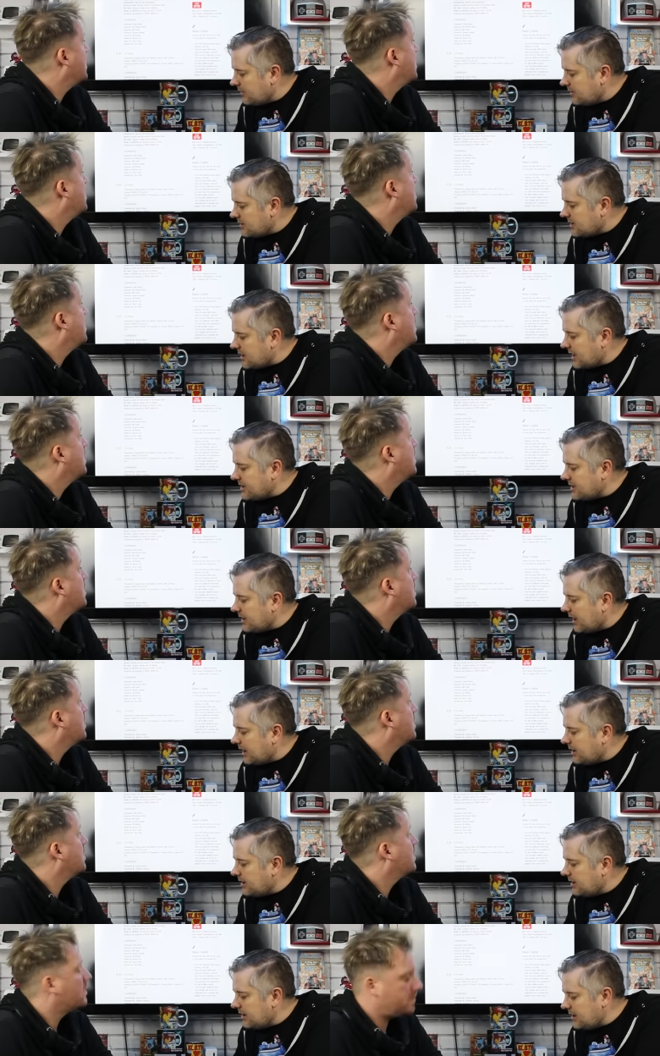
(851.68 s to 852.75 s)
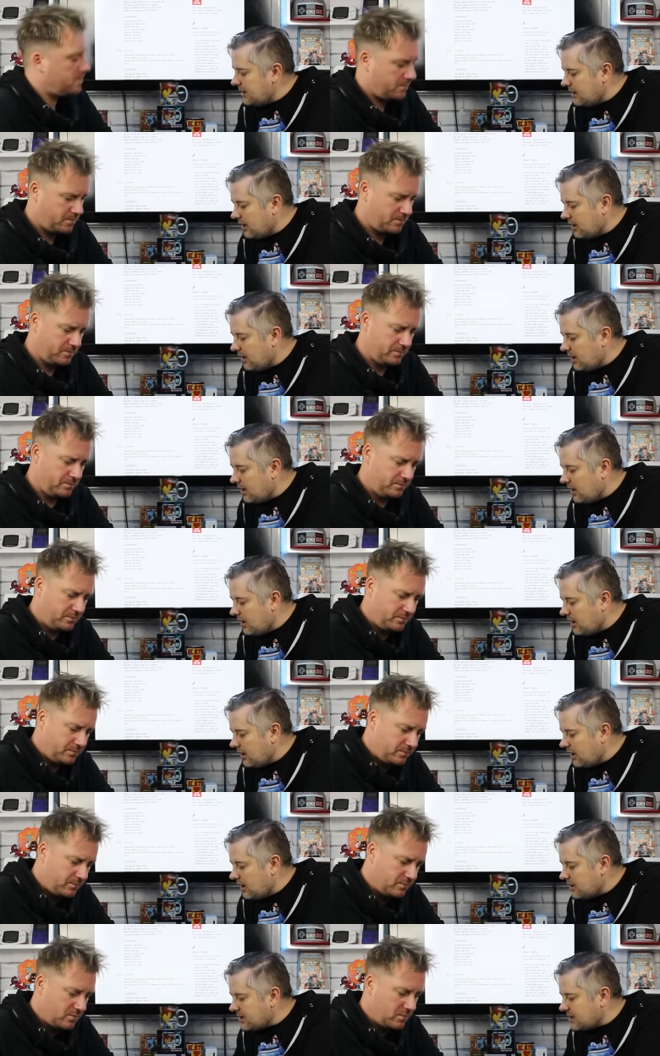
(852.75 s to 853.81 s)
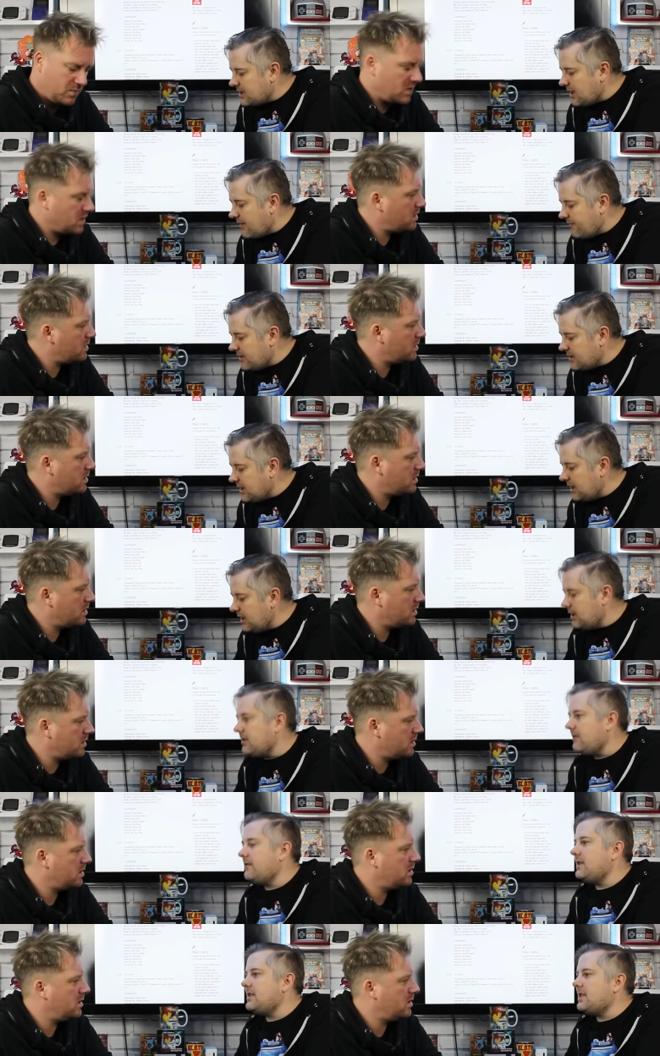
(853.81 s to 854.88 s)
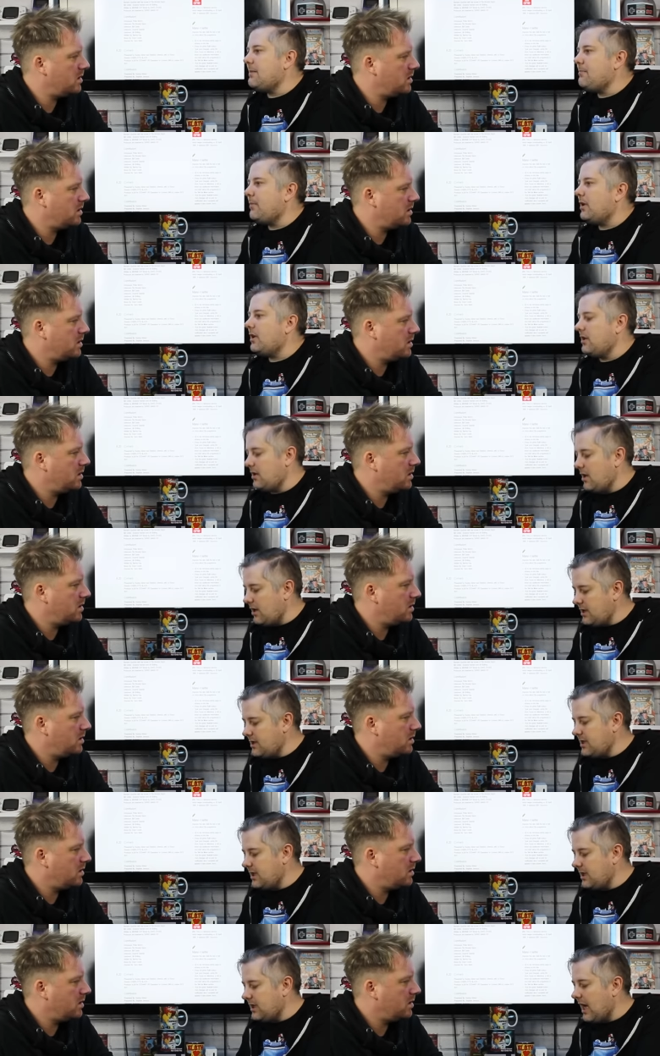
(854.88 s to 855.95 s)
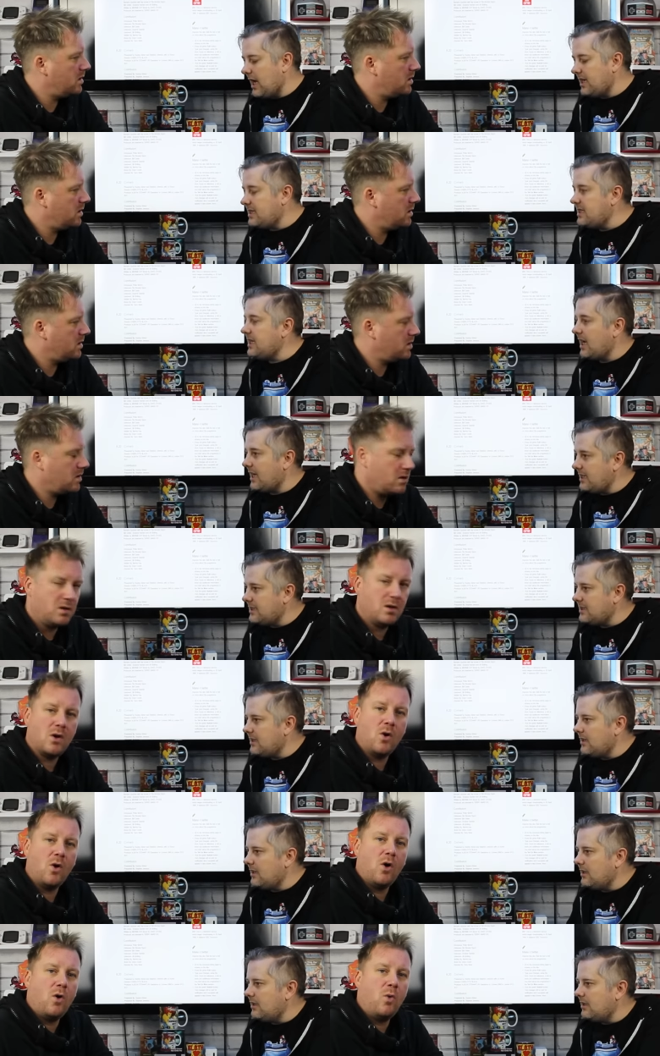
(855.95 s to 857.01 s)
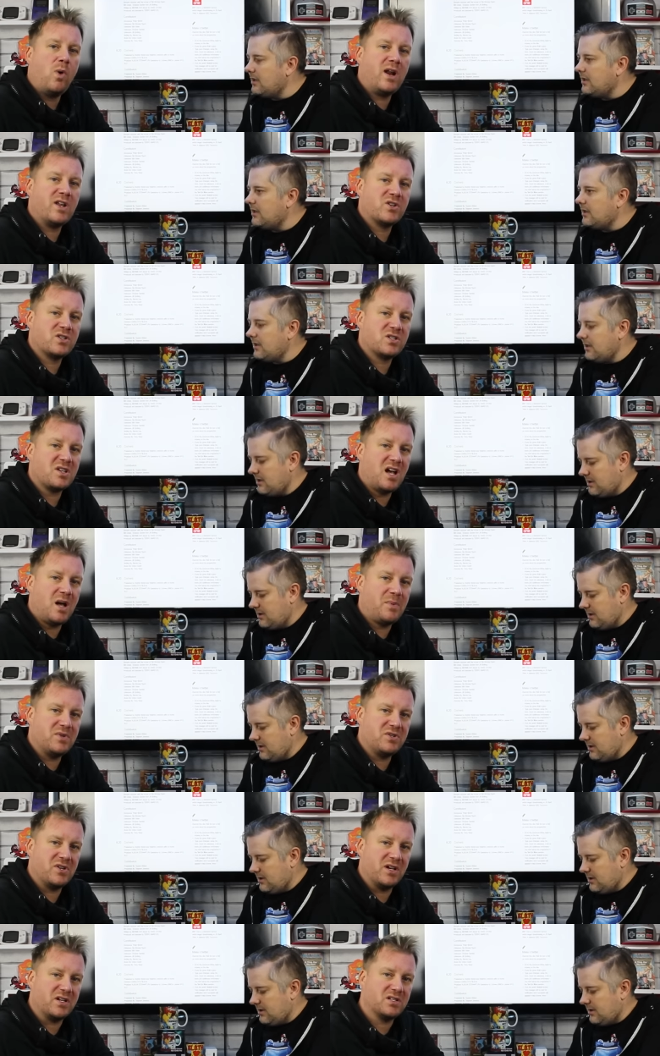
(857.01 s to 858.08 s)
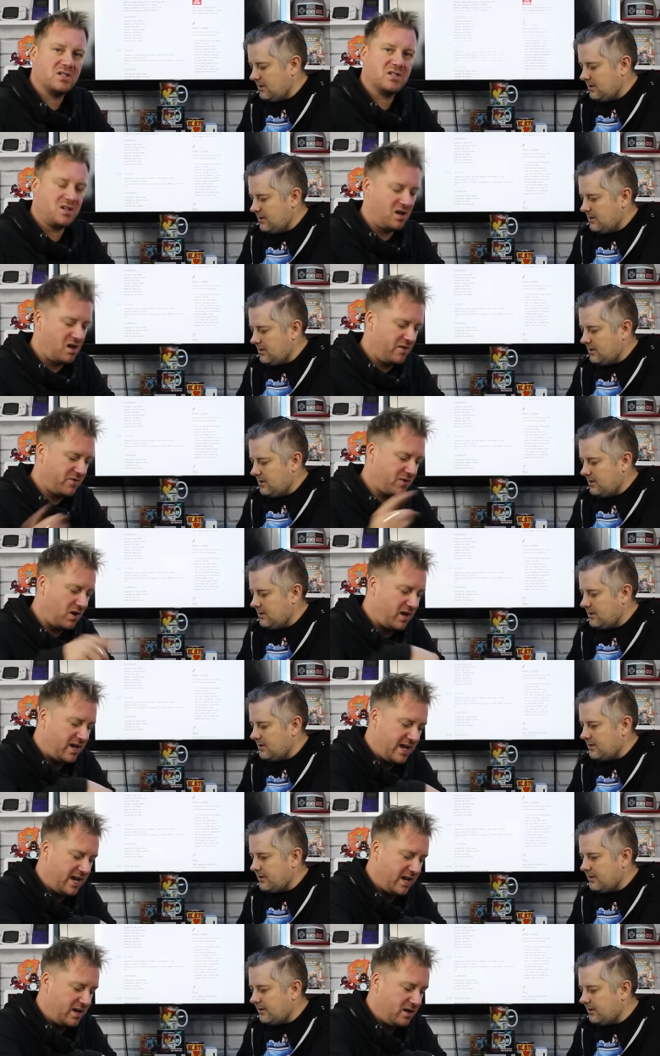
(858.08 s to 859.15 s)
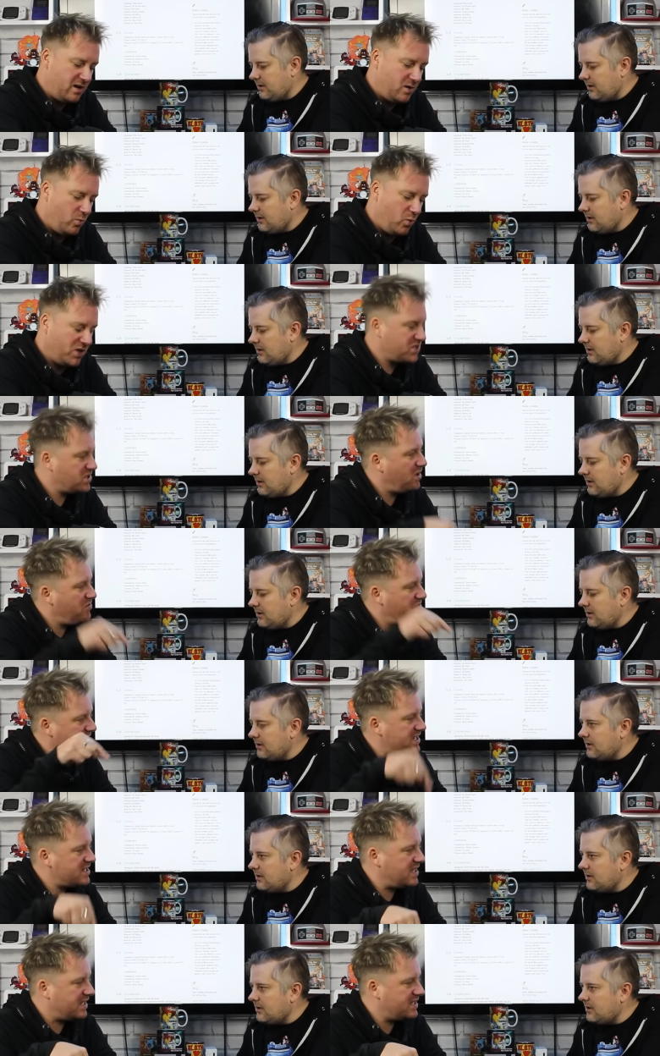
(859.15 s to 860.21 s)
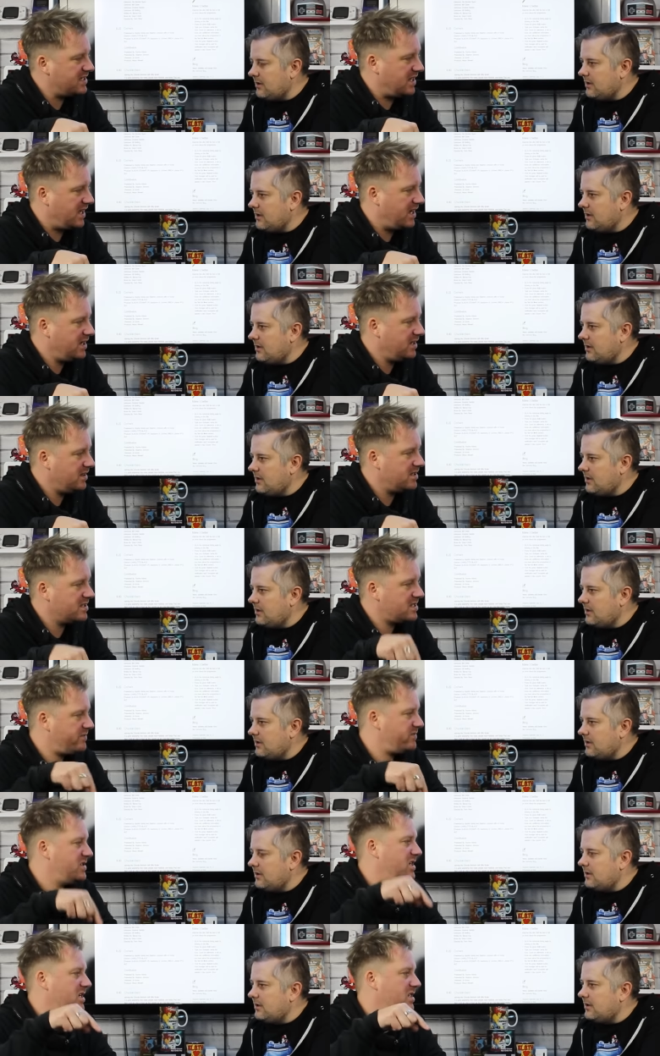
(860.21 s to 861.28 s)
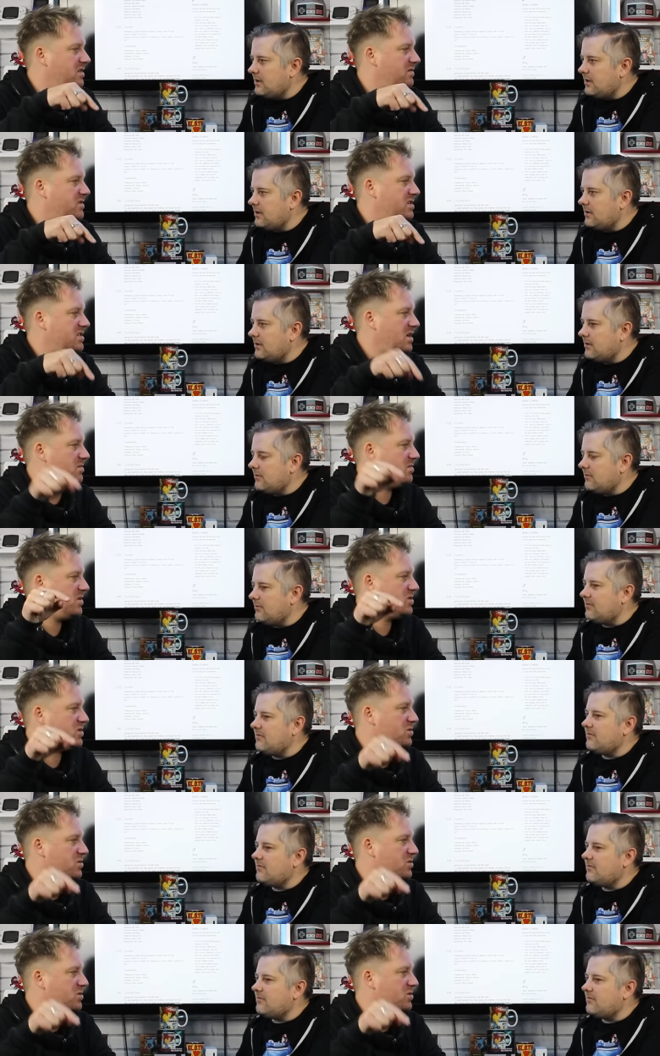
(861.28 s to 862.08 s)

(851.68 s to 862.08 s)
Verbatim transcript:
Speaker 1: Saturday, the uh, 17th of December 1988.
Speaker 2: Well, it just so happens, Jason, that I've got here what's on this Saturday, the 17th of December